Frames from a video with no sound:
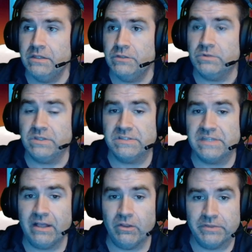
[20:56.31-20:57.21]
You can
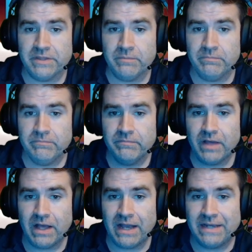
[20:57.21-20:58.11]
tell them,
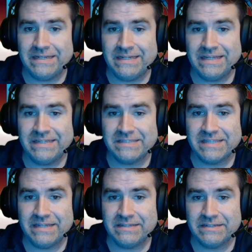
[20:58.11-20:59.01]
I need a
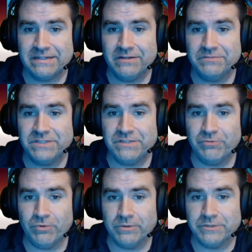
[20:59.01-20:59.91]
set of
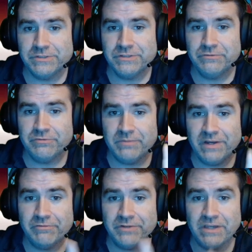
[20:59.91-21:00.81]
D4s from
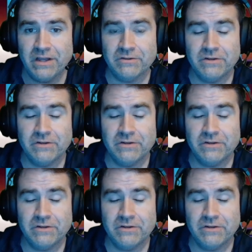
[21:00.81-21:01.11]
every color,